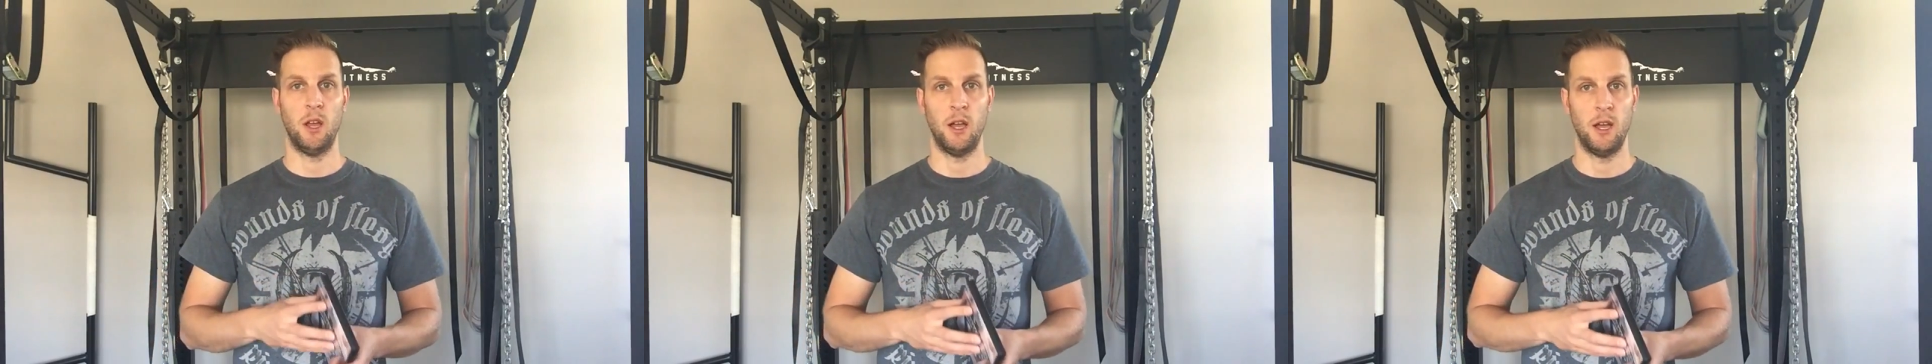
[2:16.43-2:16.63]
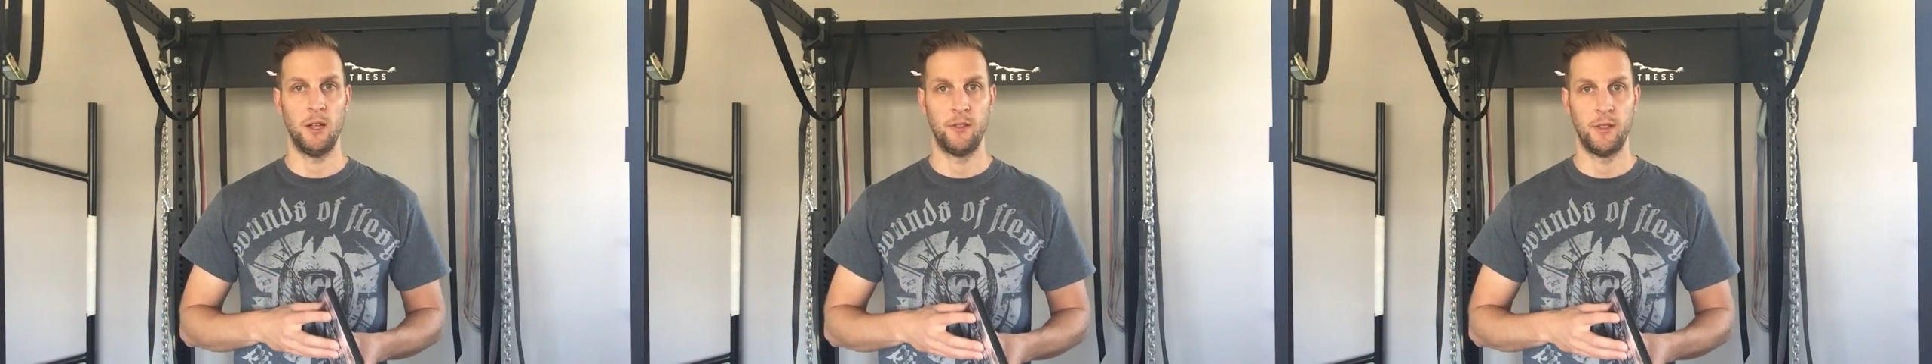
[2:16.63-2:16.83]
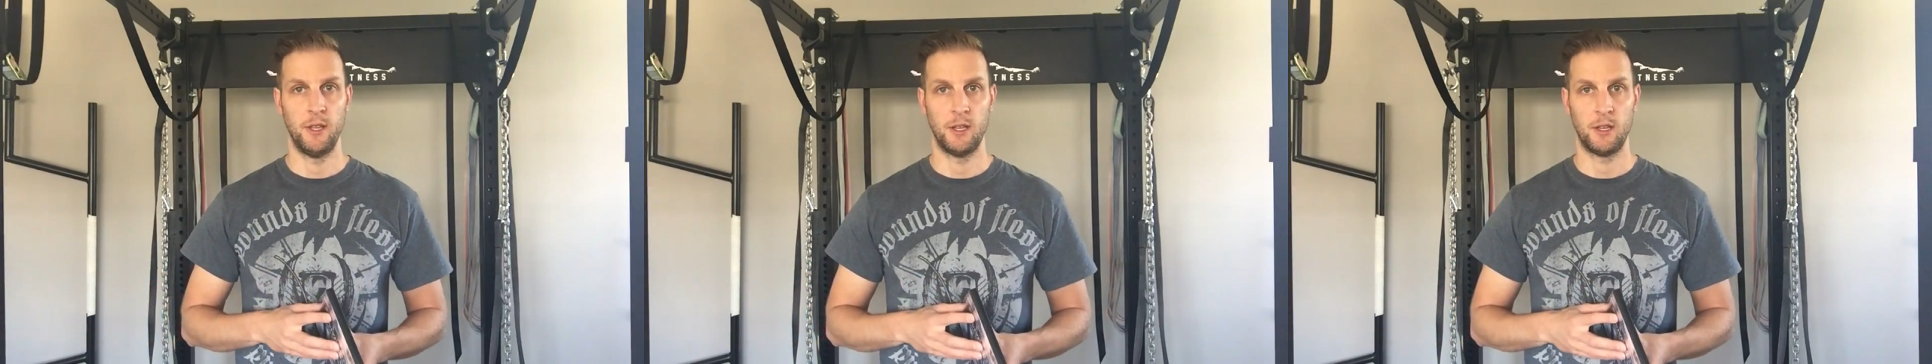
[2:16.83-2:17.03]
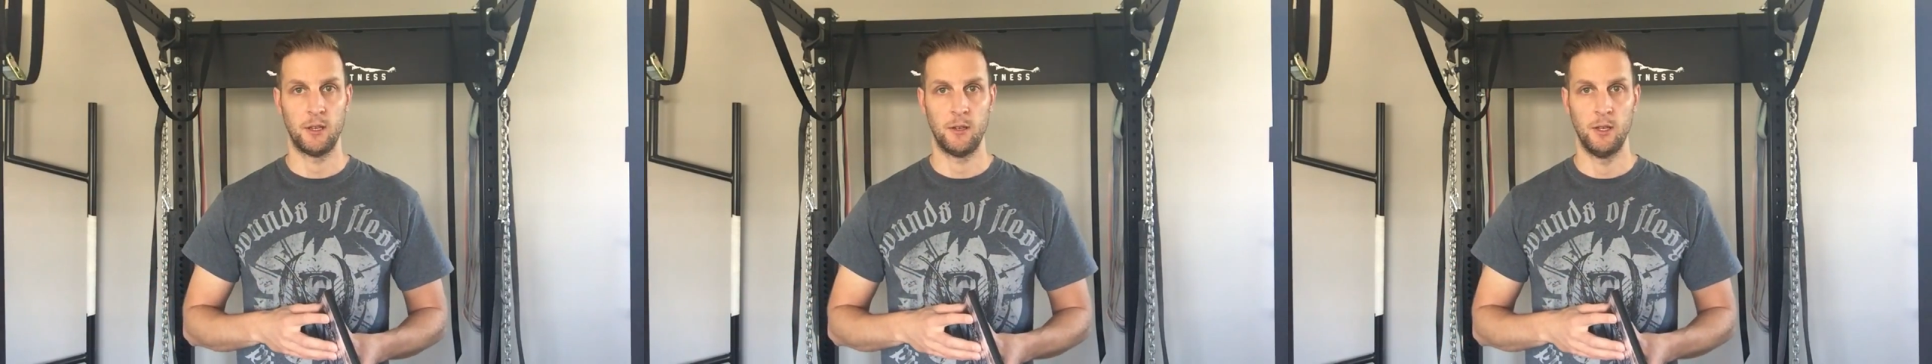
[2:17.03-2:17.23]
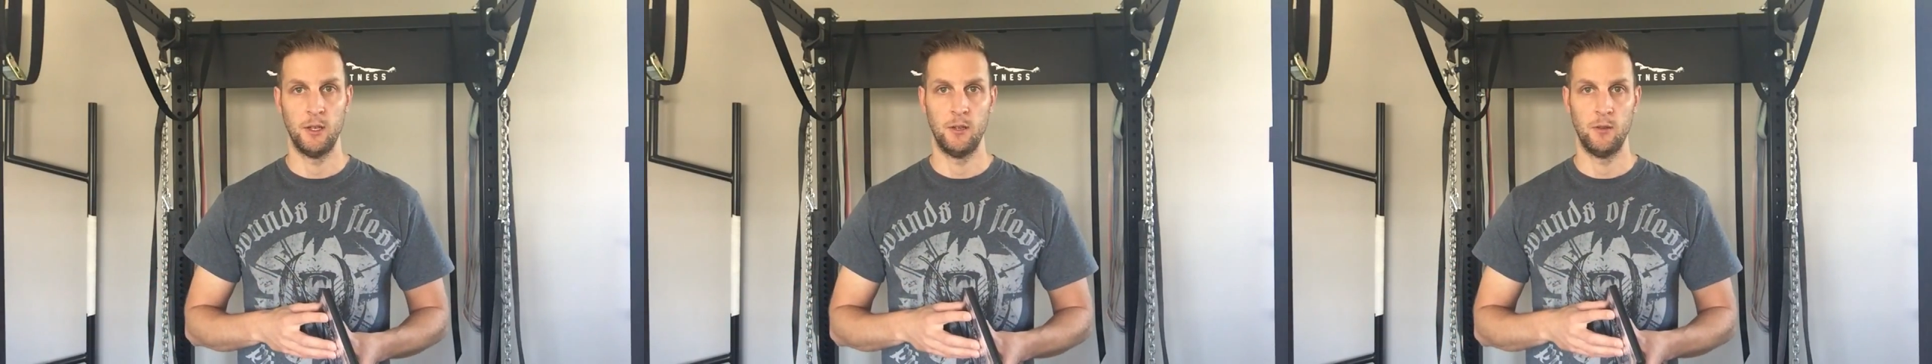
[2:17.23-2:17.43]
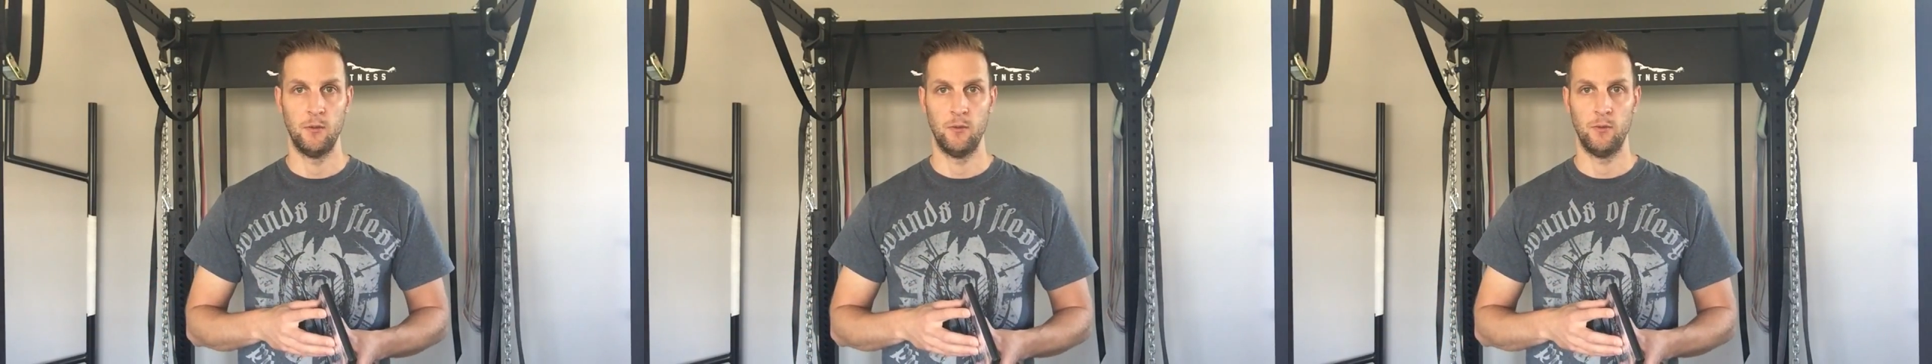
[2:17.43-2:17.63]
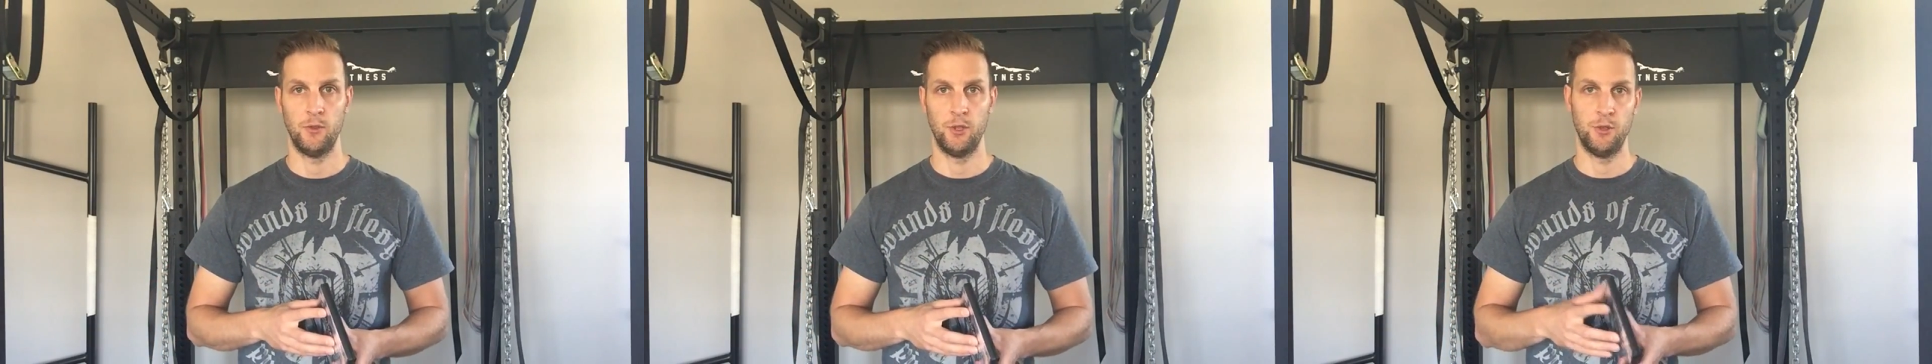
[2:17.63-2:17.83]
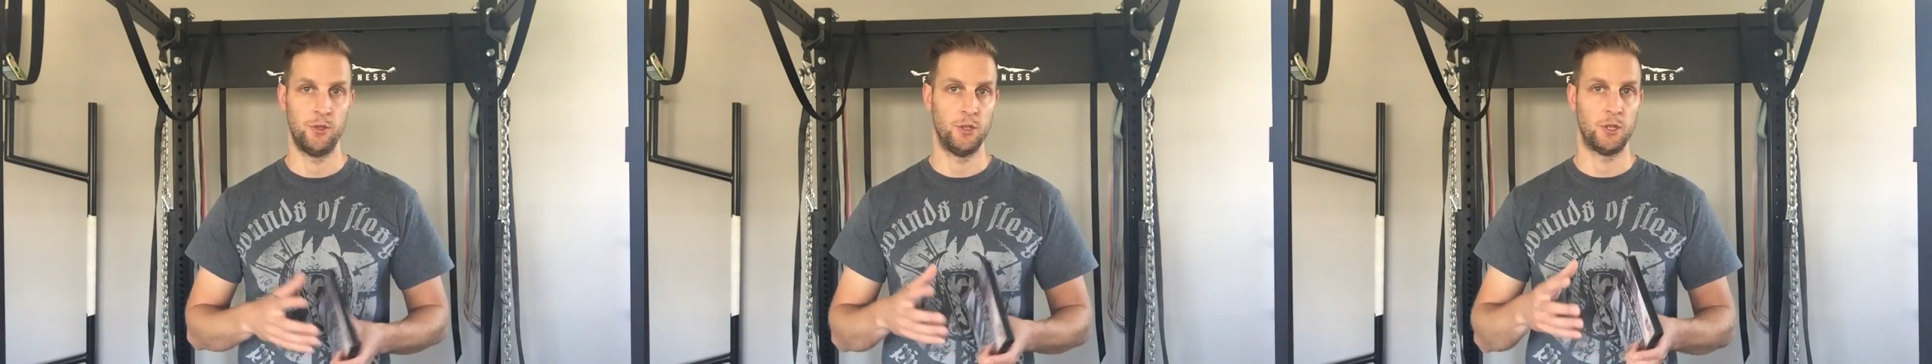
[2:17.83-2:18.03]
I think
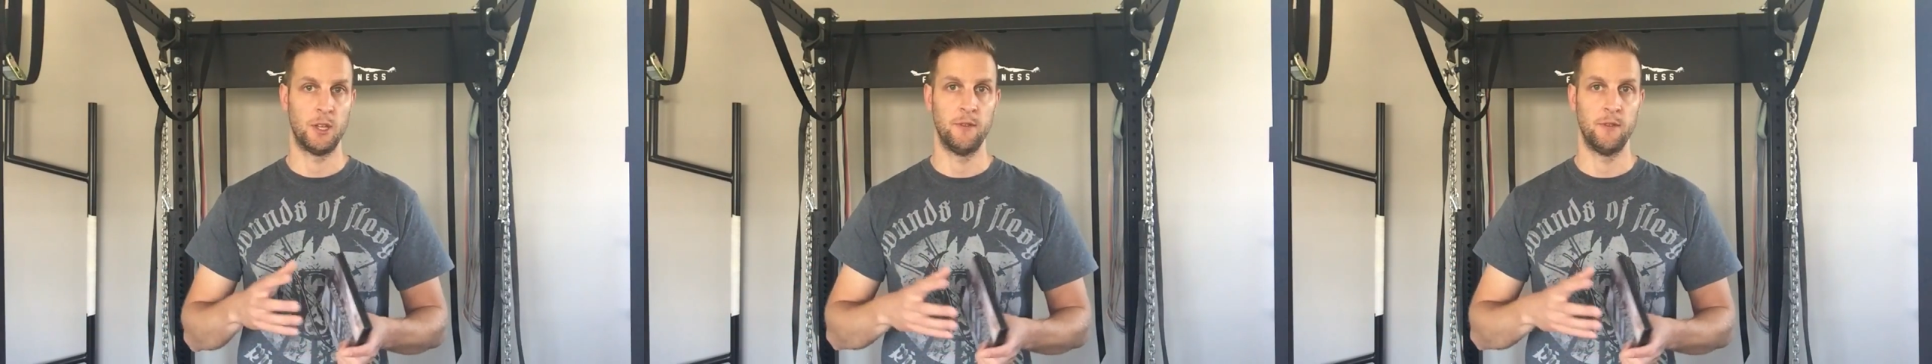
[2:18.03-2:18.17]
you should